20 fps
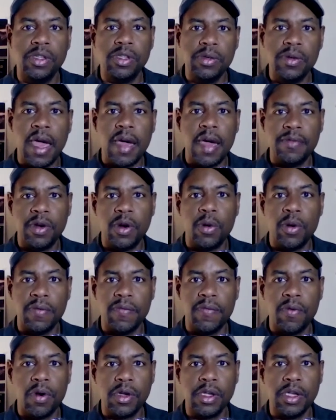do have going
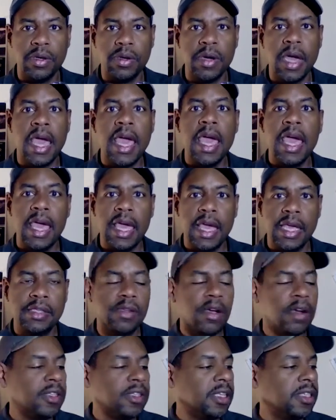for you
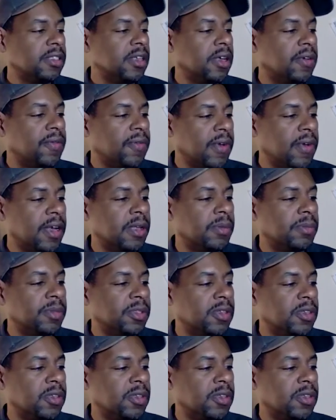is artistic freedom.